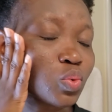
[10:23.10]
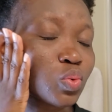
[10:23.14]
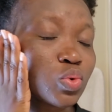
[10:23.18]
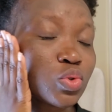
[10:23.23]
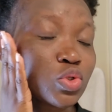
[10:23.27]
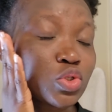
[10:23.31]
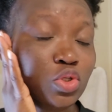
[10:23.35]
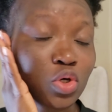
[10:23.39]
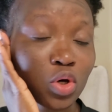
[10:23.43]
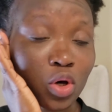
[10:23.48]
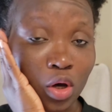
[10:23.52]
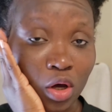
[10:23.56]

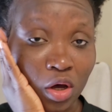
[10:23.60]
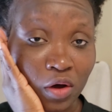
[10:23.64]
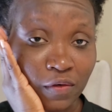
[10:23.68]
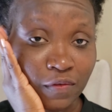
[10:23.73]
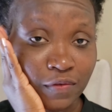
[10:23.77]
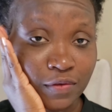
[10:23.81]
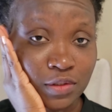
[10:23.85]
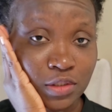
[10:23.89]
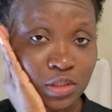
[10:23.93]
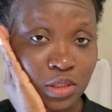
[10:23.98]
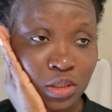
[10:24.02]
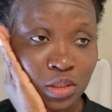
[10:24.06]

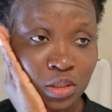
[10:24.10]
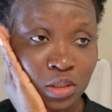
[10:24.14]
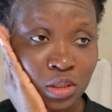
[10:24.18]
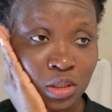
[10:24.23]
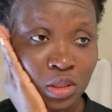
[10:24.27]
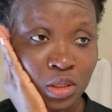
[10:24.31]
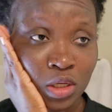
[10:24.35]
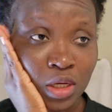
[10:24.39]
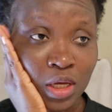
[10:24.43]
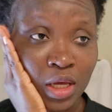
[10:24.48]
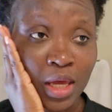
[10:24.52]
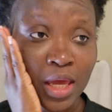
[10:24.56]
soft.
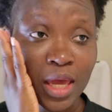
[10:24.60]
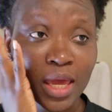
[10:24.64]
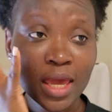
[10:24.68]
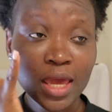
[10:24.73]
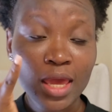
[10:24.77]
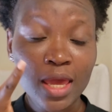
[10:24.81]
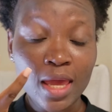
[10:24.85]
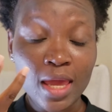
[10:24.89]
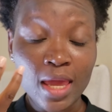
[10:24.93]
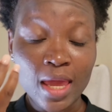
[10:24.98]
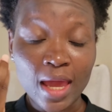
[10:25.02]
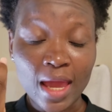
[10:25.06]

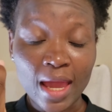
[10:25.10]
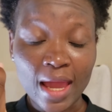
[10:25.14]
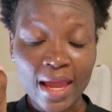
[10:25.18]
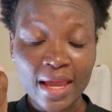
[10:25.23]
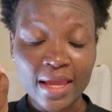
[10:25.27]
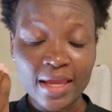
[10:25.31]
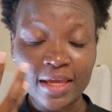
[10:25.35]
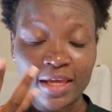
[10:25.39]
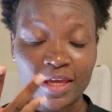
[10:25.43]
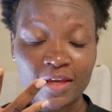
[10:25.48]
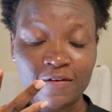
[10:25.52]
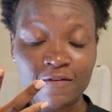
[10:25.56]

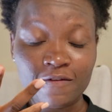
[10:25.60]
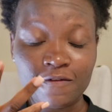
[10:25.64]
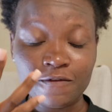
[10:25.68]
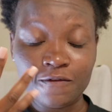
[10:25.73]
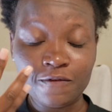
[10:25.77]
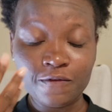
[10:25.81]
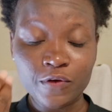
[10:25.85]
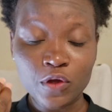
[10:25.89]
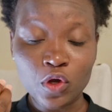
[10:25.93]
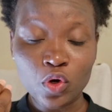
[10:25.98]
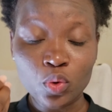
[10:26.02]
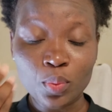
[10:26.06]
I can
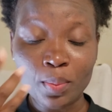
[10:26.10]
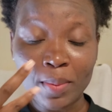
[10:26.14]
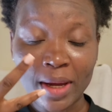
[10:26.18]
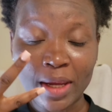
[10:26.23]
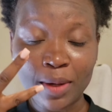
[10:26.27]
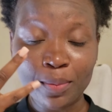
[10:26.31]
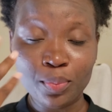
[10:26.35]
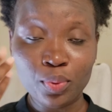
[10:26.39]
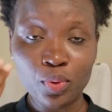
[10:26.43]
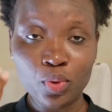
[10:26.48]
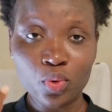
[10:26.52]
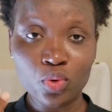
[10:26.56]
feel
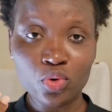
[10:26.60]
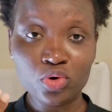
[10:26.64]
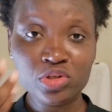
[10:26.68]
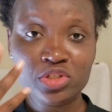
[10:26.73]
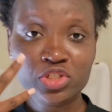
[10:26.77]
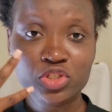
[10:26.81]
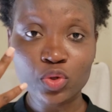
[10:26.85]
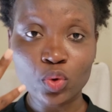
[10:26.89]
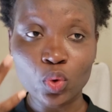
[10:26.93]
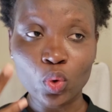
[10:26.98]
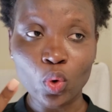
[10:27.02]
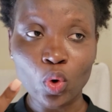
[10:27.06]
my
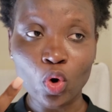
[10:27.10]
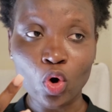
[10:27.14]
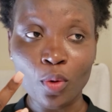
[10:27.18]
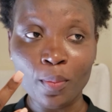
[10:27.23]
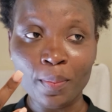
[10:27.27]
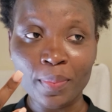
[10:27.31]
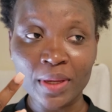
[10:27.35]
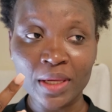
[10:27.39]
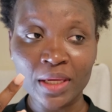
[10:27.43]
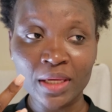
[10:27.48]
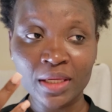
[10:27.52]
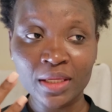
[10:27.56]
pores
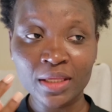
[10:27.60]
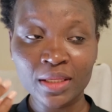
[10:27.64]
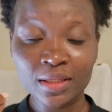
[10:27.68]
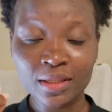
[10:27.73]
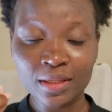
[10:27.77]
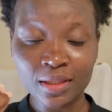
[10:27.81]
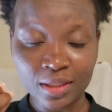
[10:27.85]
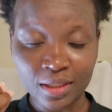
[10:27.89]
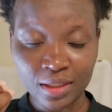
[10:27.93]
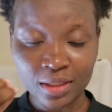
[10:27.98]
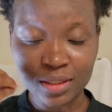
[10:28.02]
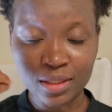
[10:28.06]
open,
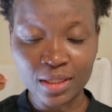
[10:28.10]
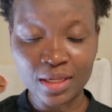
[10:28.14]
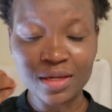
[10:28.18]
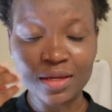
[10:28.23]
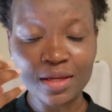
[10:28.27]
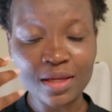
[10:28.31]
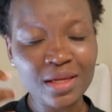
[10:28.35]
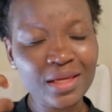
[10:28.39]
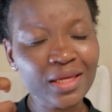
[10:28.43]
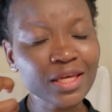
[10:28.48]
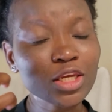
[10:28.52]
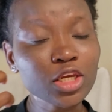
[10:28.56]
like
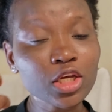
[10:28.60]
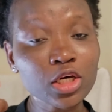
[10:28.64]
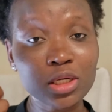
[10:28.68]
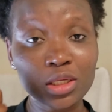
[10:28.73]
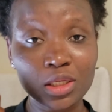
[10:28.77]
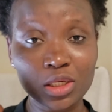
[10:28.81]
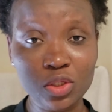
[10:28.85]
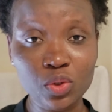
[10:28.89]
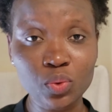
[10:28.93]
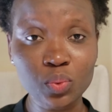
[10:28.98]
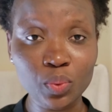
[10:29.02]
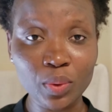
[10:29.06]
in a
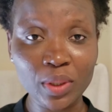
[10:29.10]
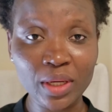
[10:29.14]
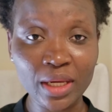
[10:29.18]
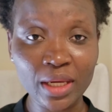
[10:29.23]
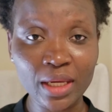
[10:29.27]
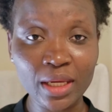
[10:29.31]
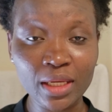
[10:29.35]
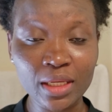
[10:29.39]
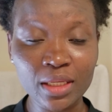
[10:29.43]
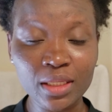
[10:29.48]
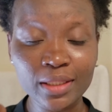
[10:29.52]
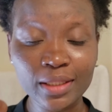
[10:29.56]
good
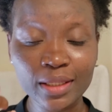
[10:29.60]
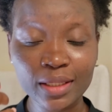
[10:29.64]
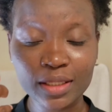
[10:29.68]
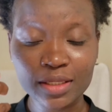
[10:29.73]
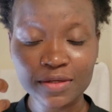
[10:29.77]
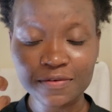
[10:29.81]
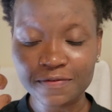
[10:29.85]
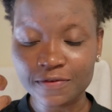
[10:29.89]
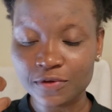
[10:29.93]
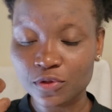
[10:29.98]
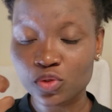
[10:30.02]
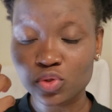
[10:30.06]
way.
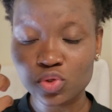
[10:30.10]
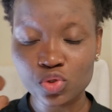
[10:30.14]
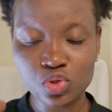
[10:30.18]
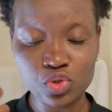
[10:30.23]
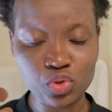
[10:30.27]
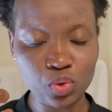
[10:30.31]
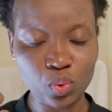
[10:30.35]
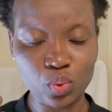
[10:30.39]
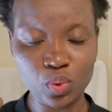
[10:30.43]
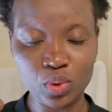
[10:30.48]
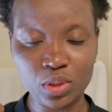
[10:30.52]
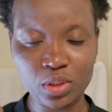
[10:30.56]
It feels
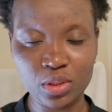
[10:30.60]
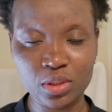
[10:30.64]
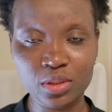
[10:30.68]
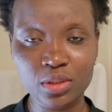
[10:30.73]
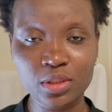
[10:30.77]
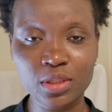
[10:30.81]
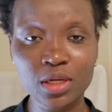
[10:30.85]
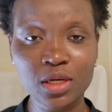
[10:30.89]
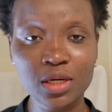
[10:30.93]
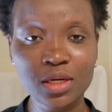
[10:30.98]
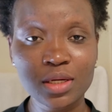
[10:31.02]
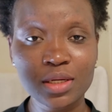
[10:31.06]
so
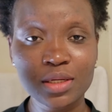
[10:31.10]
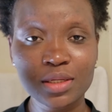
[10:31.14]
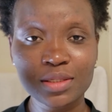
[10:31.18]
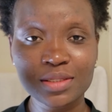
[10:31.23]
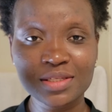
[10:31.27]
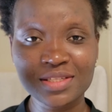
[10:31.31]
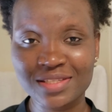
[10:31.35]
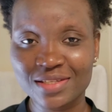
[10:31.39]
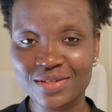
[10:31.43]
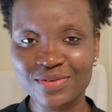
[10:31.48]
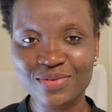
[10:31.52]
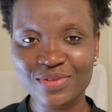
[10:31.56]
good.
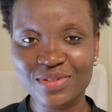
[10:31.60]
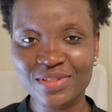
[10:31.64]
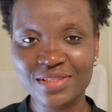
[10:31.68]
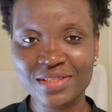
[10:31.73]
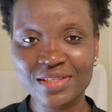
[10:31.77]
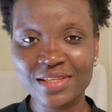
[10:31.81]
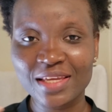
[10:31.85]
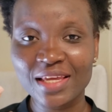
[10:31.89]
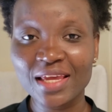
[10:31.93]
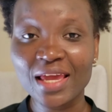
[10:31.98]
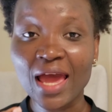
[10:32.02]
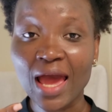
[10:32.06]

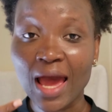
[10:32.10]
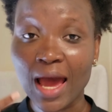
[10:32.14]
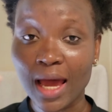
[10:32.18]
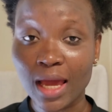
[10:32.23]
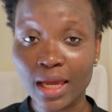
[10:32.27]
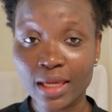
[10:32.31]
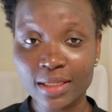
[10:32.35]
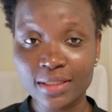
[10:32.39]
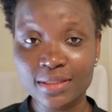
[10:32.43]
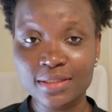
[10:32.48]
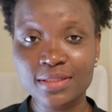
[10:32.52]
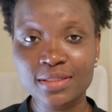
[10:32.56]
Seriously,
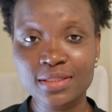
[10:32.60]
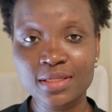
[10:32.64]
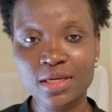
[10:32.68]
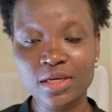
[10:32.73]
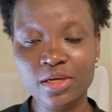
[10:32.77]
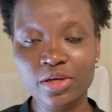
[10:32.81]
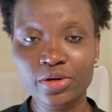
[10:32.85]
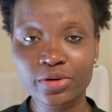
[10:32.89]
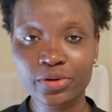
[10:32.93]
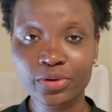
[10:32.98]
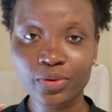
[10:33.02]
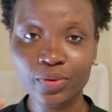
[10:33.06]
I could sit
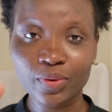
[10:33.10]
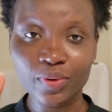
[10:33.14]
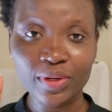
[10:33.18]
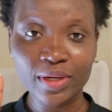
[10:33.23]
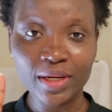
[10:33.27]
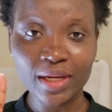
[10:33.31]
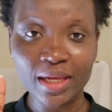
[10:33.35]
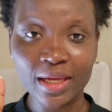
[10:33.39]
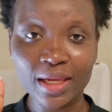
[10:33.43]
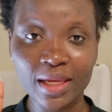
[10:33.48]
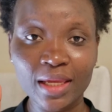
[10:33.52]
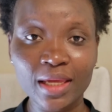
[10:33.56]
here all
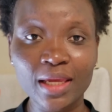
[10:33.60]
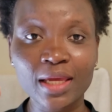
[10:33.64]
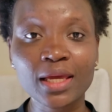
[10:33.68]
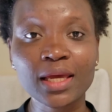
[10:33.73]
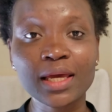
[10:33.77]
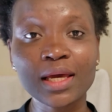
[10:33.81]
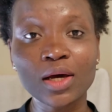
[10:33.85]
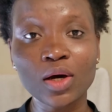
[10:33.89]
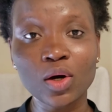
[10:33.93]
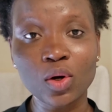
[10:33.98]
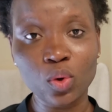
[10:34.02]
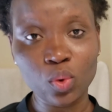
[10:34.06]
night
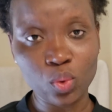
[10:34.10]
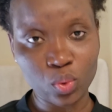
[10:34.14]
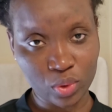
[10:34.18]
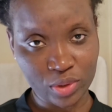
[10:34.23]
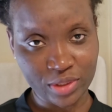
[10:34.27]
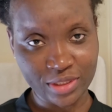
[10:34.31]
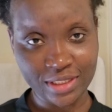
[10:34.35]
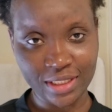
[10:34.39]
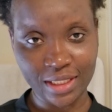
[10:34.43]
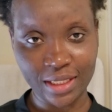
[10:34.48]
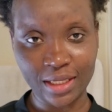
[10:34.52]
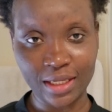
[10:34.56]
or
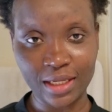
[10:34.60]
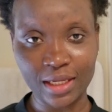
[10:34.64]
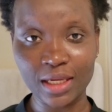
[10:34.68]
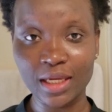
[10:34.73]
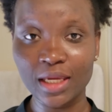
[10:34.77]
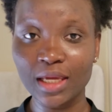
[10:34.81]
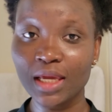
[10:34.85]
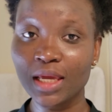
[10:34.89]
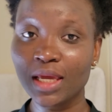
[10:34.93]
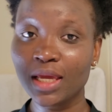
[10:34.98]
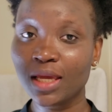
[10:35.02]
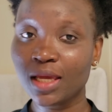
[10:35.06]

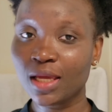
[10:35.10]
day,